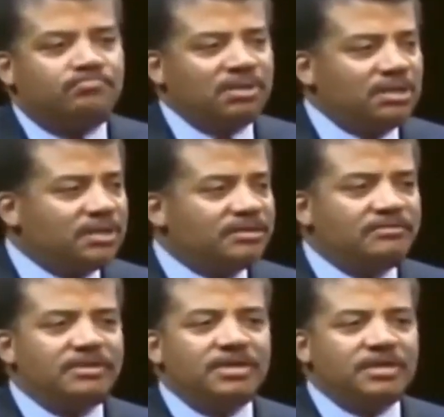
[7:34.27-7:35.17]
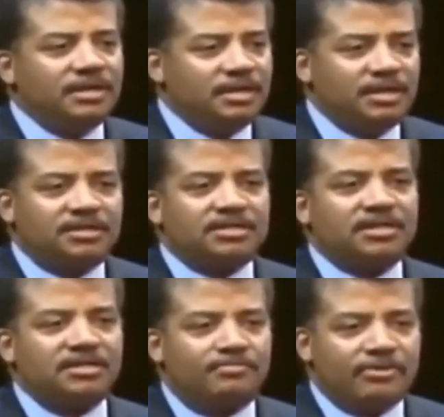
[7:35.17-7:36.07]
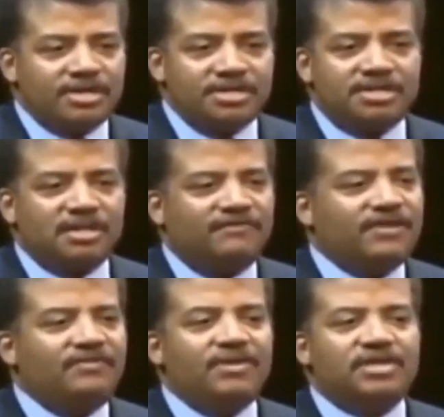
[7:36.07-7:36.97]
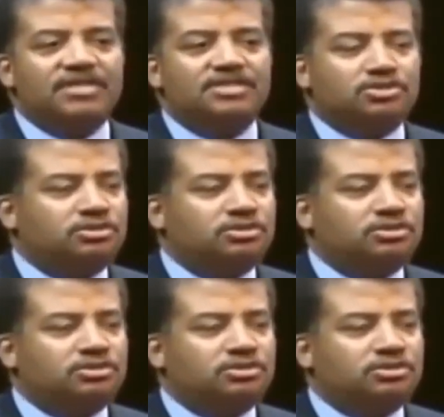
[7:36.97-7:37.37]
blithering idiots in the presence of even a